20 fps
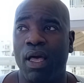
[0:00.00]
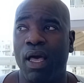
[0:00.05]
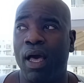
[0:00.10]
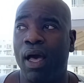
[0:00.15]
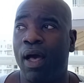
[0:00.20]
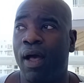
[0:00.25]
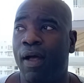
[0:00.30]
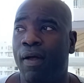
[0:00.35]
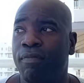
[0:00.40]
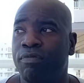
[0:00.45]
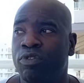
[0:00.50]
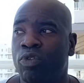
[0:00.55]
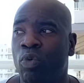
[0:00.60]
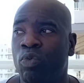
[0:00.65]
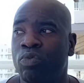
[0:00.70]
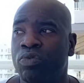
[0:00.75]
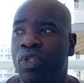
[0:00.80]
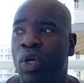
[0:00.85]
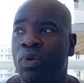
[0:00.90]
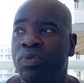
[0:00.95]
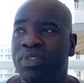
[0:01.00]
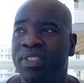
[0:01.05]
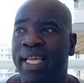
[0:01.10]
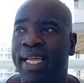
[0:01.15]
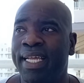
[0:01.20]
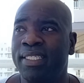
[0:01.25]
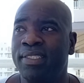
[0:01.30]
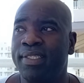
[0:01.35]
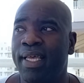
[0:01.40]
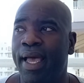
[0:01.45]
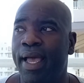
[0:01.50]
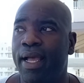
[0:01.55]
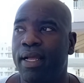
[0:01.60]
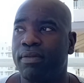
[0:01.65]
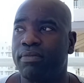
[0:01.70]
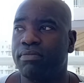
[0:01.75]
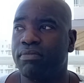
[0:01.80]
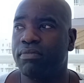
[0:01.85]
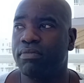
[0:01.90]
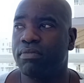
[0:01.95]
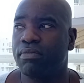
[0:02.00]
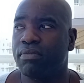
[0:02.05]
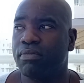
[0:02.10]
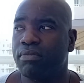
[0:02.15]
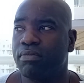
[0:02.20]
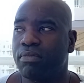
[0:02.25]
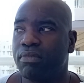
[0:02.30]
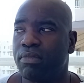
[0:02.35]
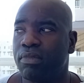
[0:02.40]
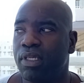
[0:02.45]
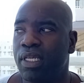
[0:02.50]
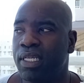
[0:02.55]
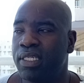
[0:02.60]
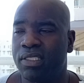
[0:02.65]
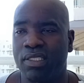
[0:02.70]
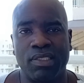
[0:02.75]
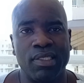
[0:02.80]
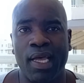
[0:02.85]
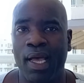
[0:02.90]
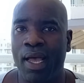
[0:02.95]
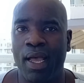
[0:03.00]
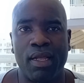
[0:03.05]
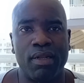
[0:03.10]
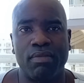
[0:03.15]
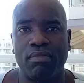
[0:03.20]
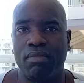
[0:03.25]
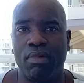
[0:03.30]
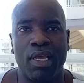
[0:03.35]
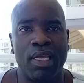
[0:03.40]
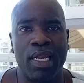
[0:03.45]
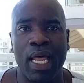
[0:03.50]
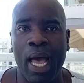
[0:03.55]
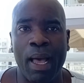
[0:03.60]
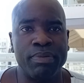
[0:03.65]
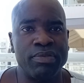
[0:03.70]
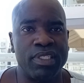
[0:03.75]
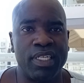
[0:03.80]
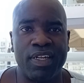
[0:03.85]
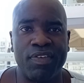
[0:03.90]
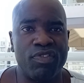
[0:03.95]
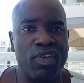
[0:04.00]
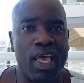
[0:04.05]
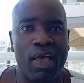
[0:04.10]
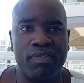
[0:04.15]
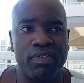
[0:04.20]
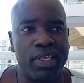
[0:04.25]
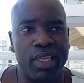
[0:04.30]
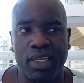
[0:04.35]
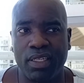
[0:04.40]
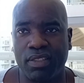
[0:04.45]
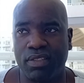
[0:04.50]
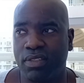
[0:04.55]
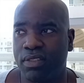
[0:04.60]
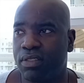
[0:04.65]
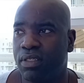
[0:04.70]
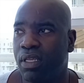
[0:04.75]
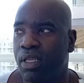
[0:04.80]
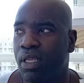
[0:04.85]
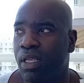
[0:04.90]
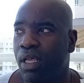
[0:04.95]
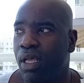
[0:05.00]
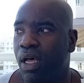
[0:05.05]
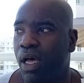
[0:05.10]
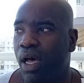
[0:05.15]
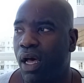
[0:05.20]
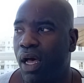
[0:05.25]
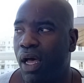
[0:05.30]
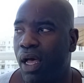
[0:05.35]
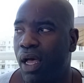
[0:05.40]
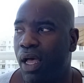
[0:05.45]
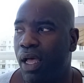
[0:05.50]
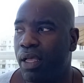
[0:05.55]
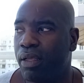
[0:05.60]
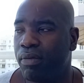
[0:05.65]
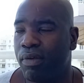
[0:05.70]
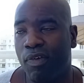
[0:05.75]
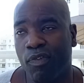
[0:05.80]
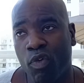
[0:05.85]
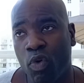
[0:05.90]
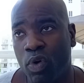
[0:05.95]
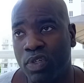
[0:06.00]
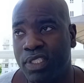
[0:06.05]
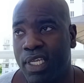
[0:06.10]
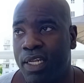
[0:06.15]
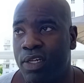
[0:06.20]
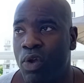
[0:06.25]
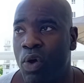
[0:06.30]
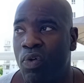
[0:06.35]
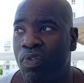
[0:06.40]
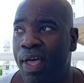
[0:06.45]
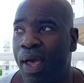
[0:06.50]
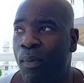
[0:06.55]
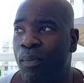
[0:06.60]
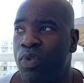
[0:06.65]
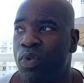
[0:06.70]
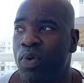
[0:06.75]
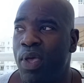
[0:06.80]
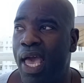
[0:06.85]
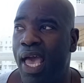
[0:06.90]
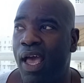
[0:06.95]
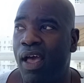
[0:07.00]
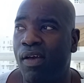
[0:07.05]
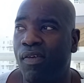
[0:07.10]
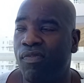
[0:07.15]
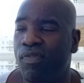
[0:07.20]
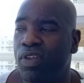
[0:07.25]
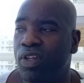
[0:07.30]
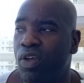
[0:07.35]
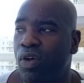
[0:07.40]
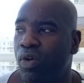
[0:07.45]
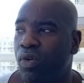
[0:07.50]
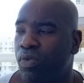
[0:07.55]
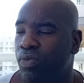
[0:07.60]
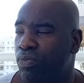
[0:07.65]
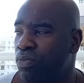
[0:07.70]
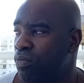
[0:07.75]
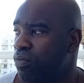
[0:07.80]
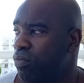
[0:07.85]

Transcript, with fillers: Uh, don't don't think that it's not an option if you have kids. Uh, of course, I know that when you have you know,